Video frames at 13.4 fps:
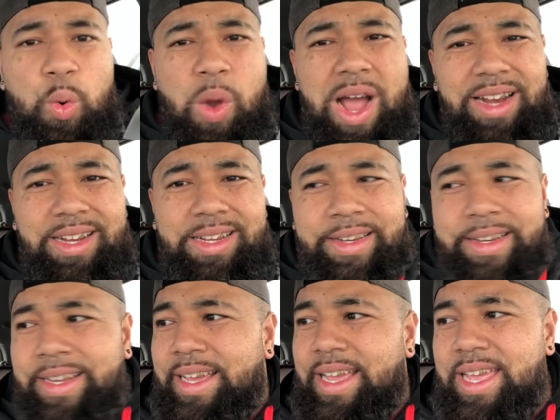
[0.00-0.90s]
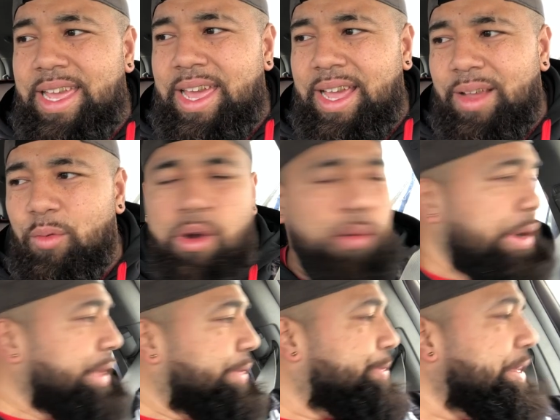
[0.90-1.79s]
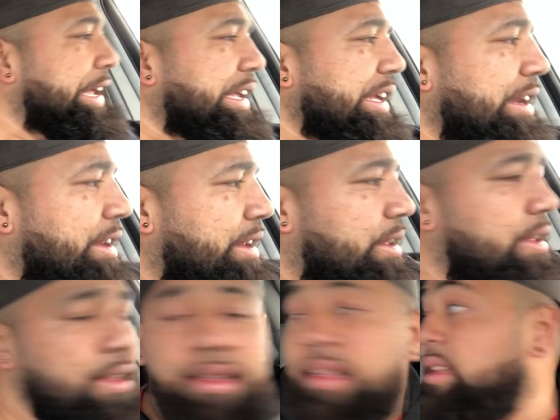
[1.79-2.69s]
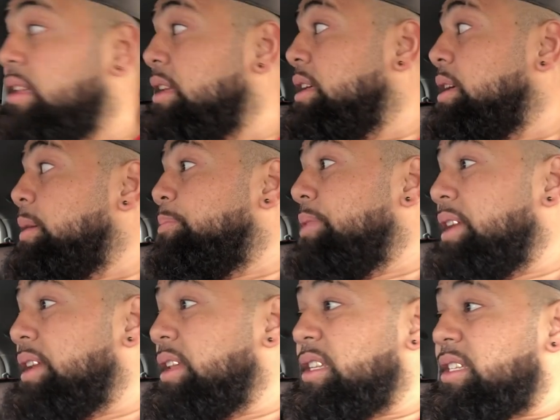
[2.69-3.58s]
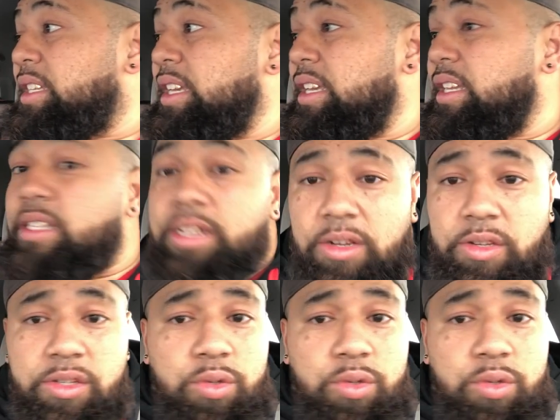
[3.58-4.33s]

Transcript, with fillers: What in the heck were we thinking? Bringing these kids here to